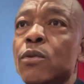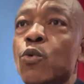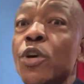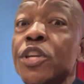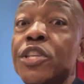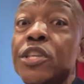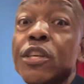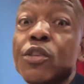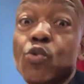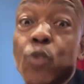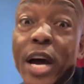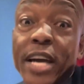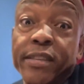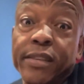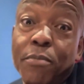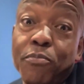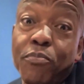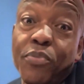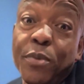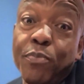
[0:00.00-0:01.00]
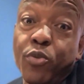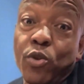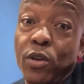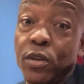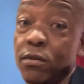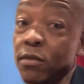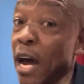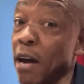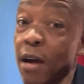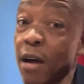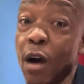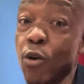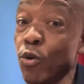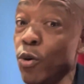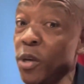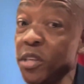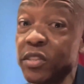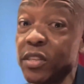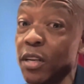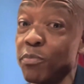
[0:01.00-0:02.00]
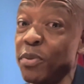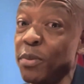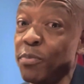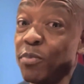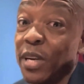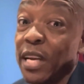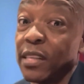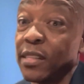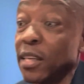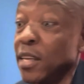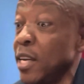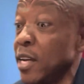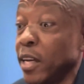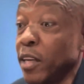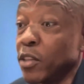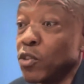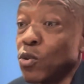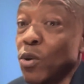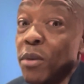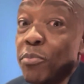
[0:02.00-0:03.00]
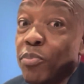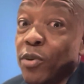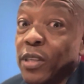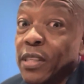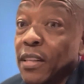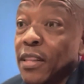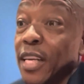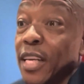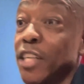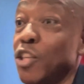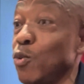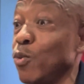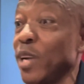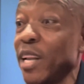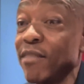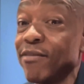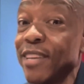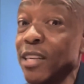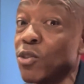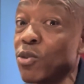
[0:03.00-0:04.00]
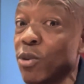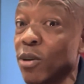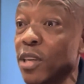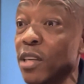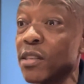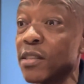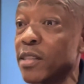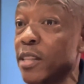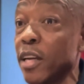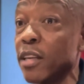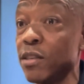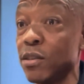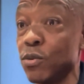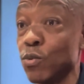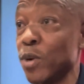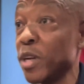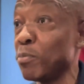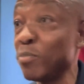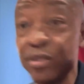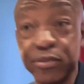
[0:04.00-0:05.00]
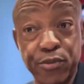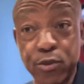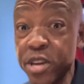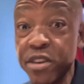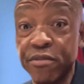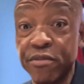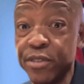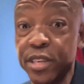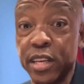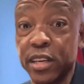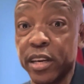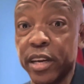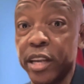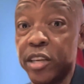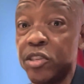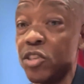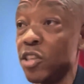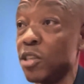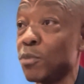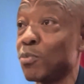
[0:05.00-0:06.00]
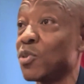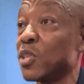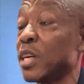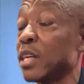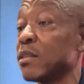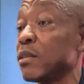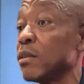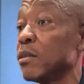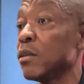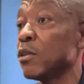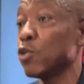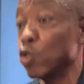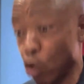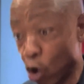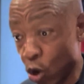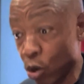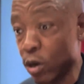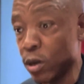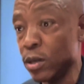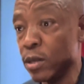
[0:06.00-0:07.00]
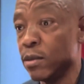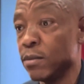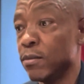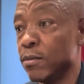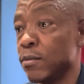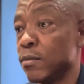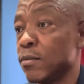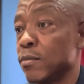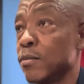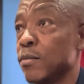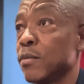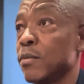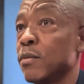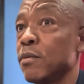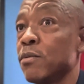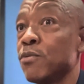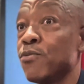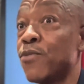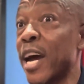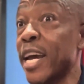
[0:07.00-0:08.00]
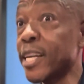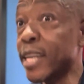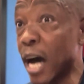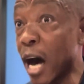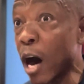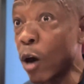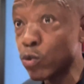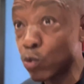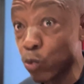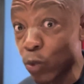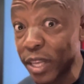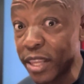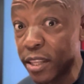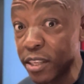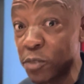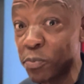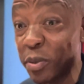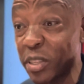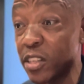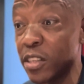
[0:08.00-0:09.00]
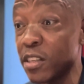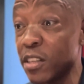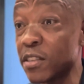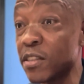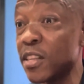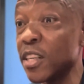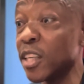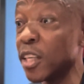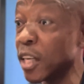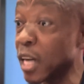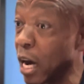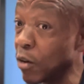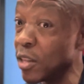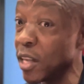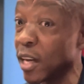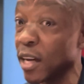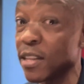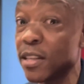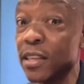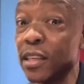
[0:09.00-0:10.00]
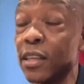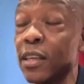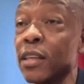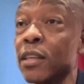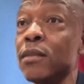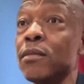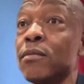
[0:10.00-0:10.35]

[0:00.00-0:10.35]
Which is why some people, I always tell people, I say, it's so important that you will have that talking stage before even a relationship starts. Talk. Find out what this person is thinking, how they are thinking.